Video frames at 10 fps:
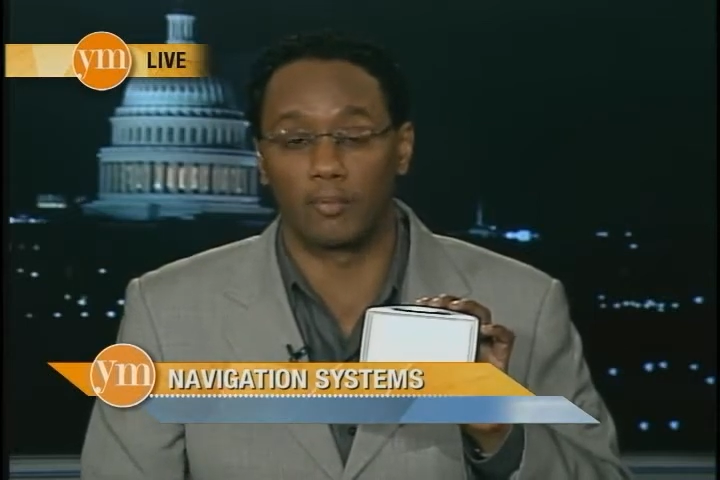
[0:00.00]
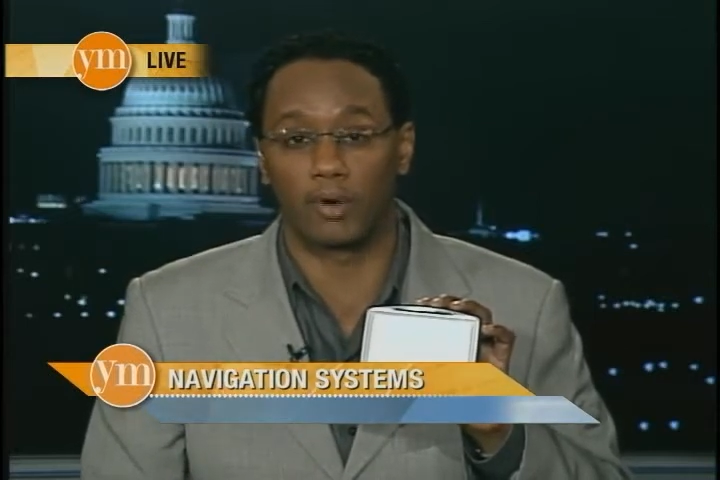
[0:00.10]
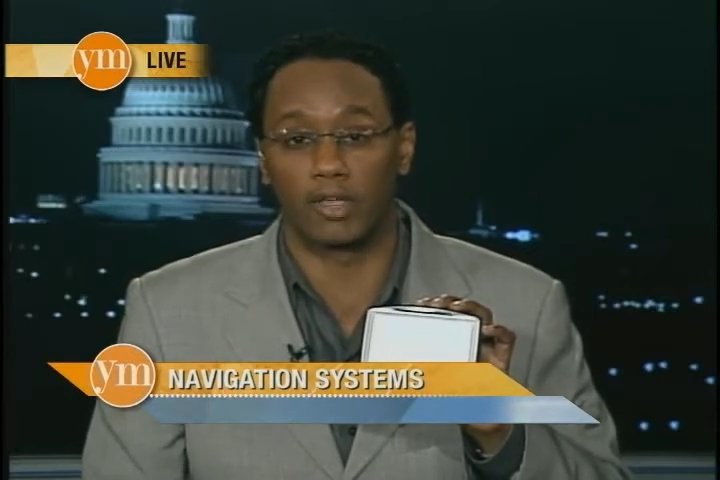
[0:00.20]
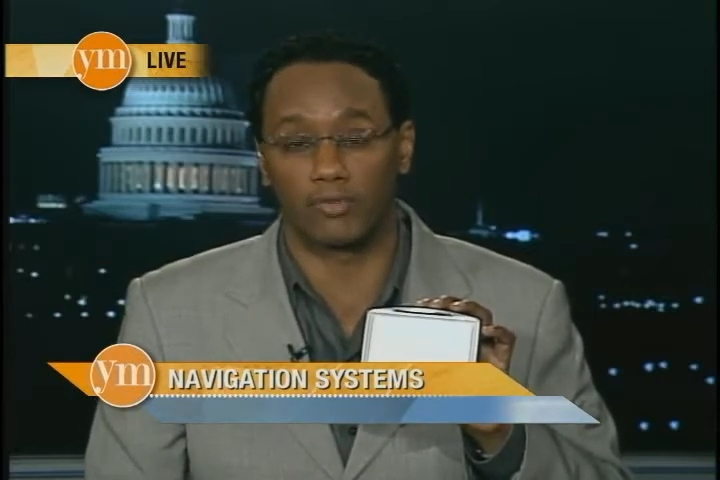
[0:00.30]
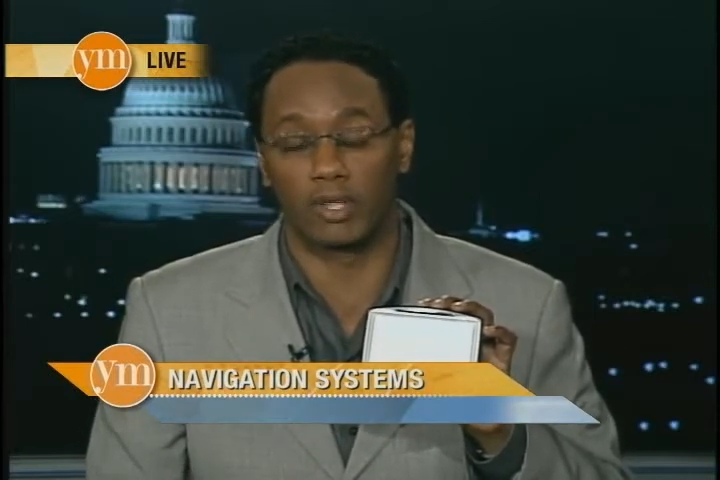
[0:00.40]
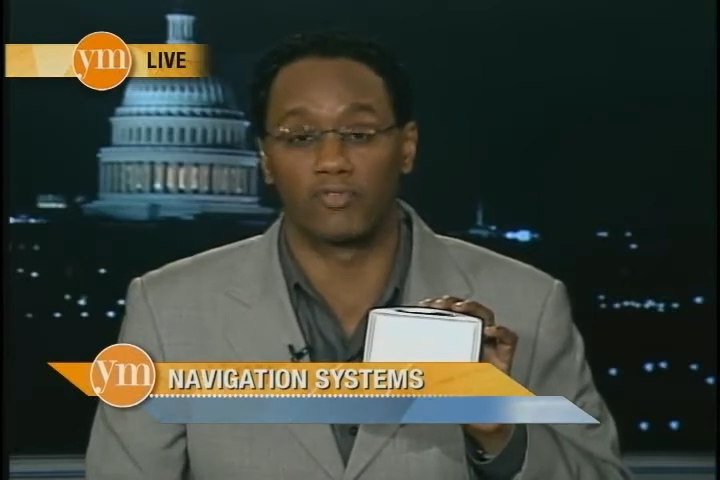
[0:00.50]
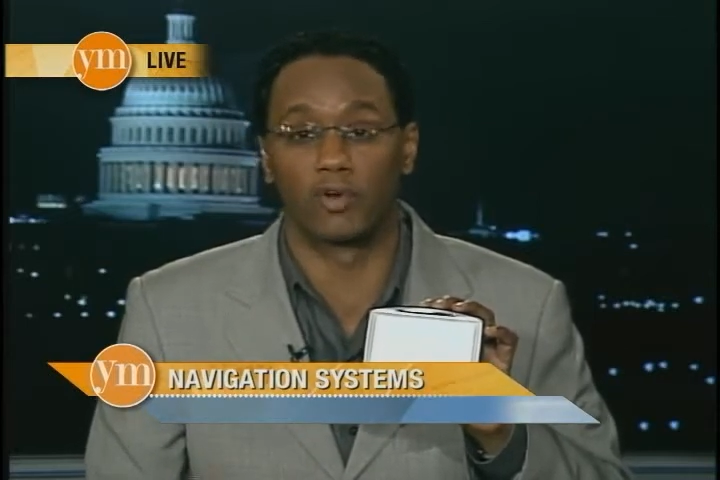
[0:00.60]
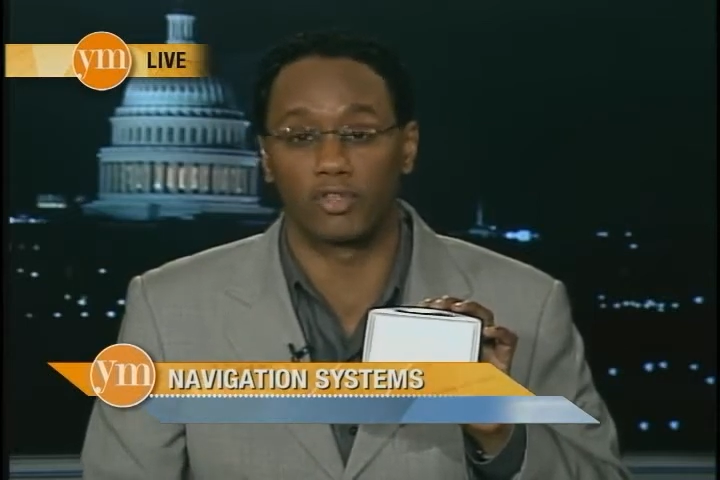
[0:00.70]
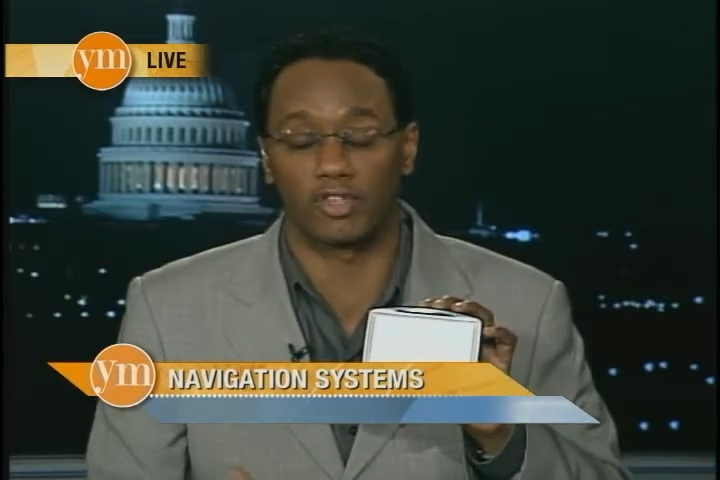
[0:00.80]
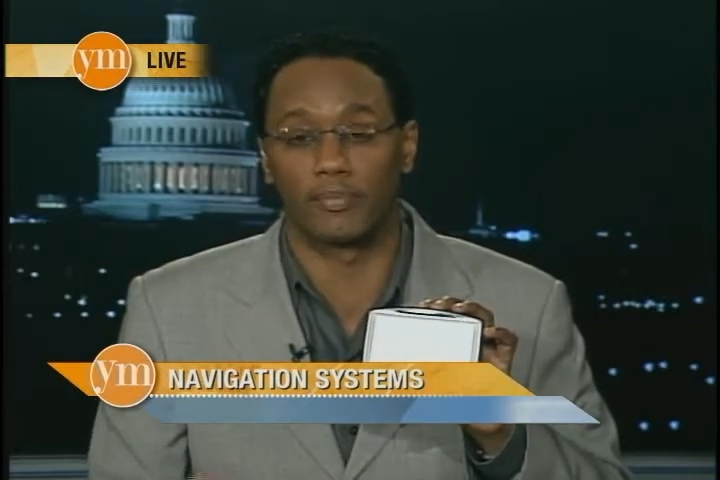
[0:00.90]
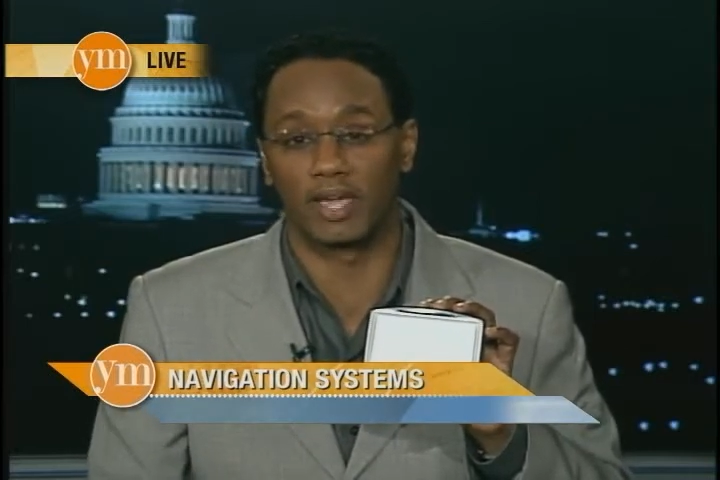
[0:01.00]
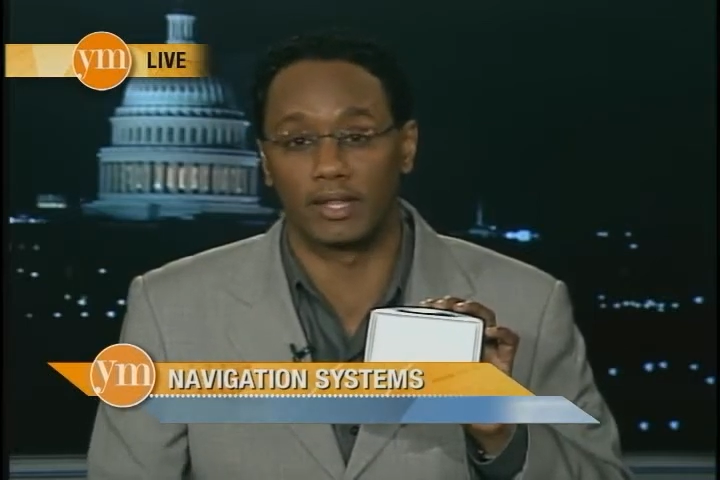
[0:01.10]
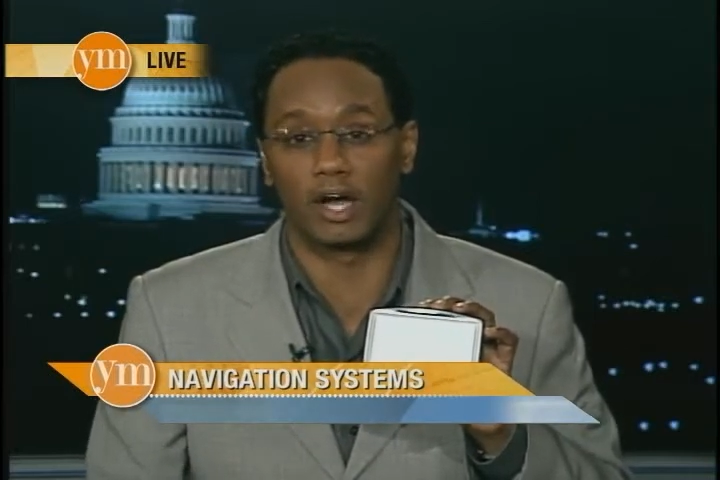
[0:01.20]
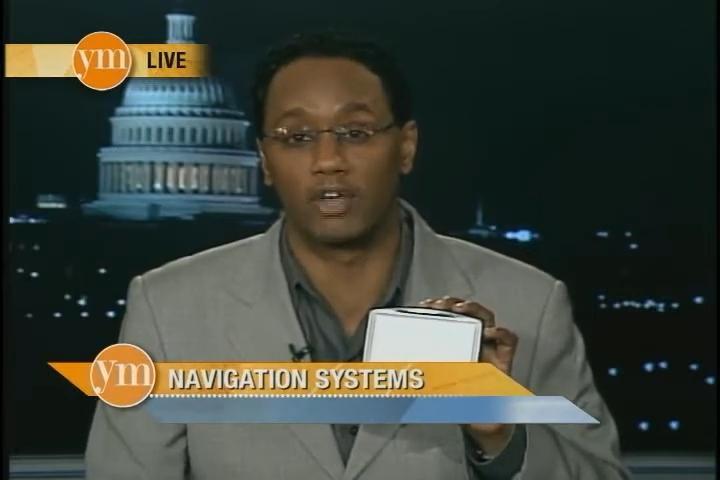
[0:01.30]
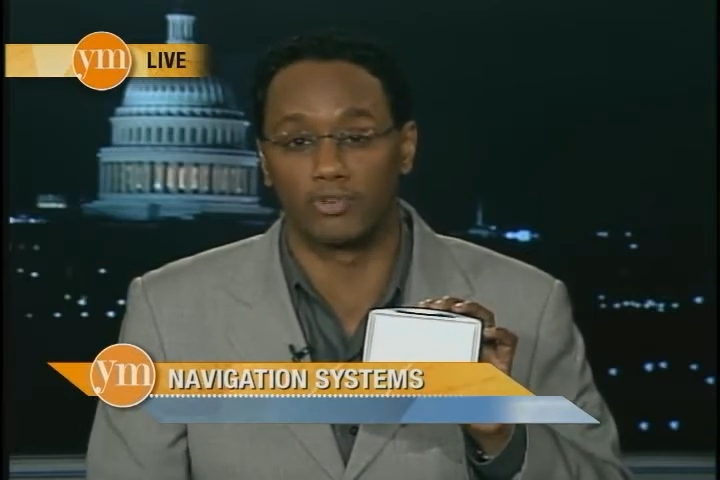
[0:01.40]
price range versus something in
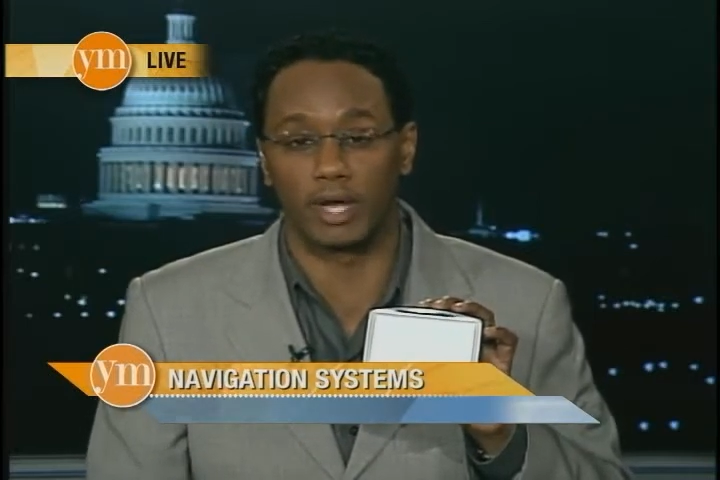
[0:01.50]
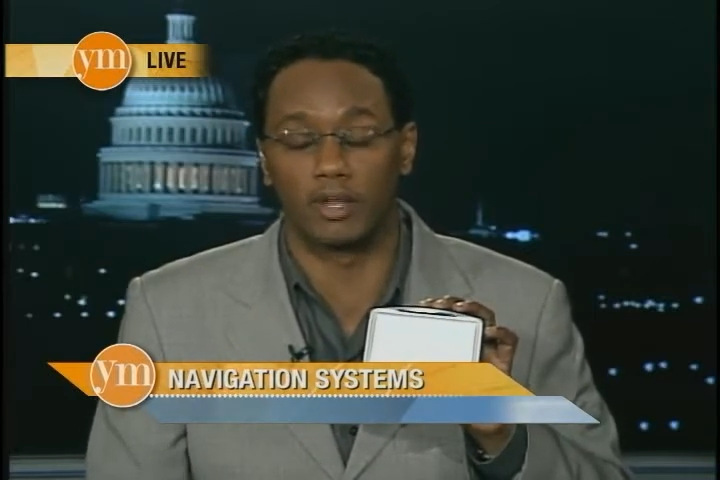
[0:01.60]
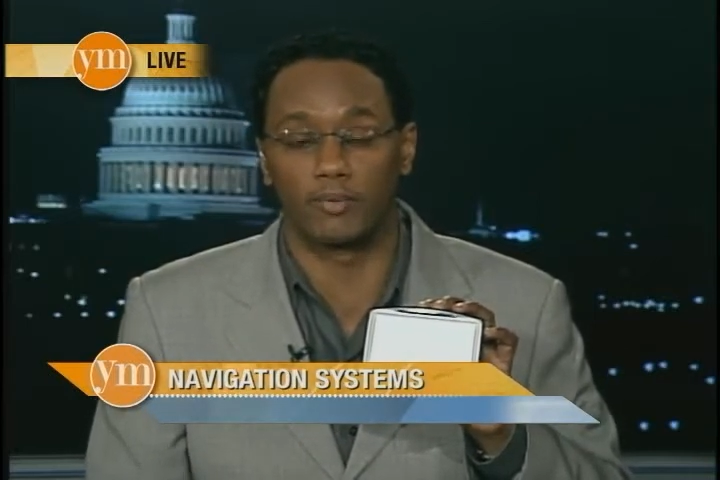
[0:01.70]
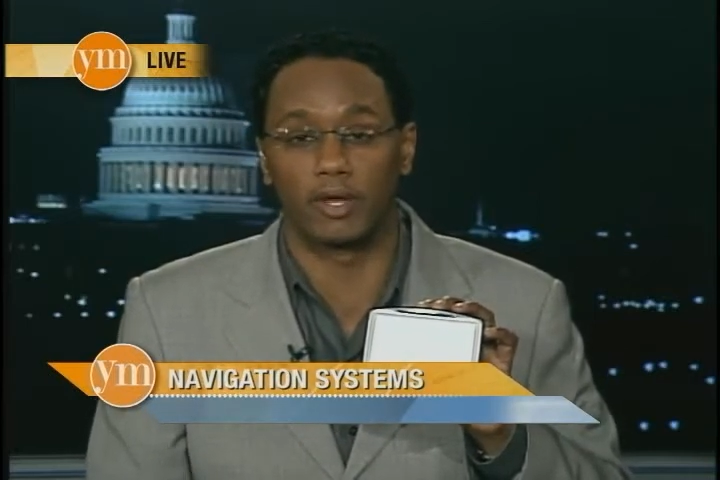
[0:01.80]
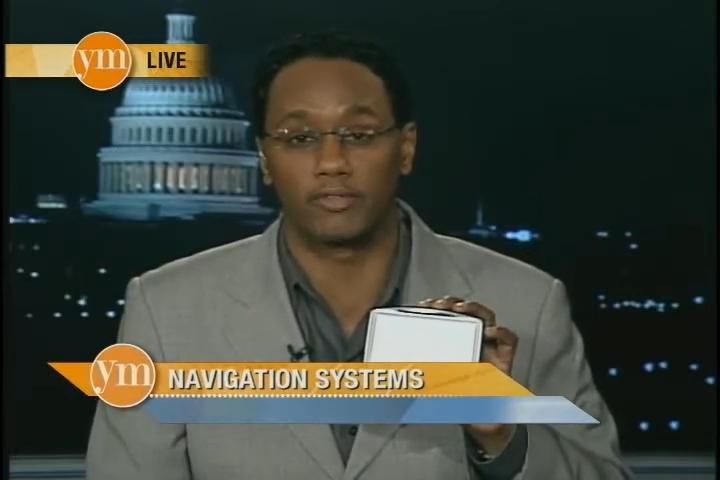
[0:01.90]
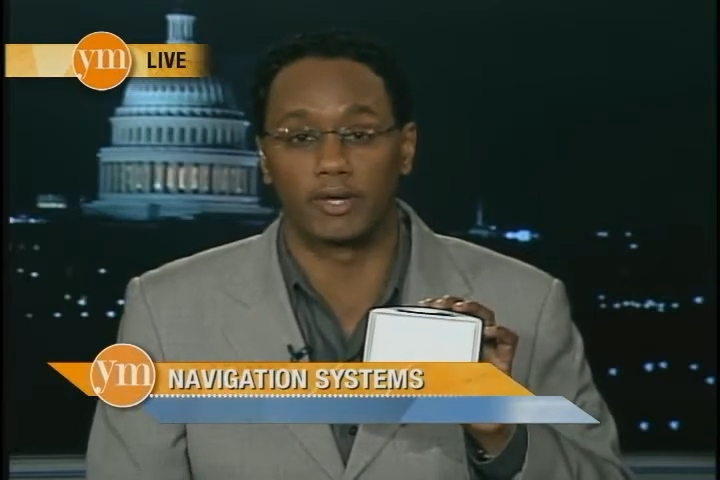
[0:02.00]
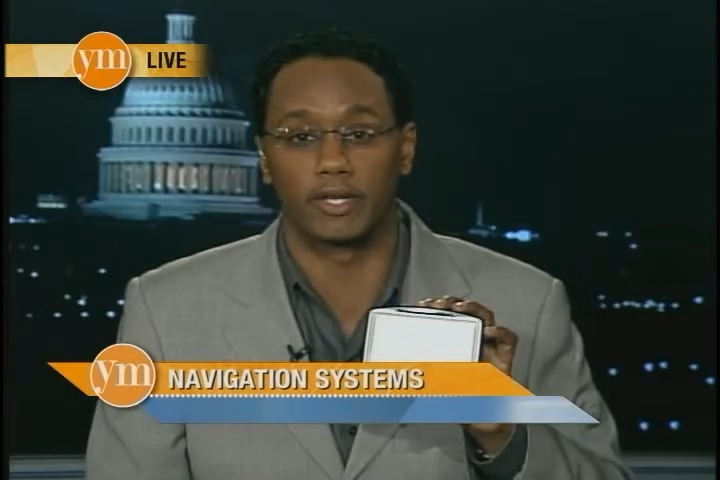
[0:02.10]
the hundred dollar price range.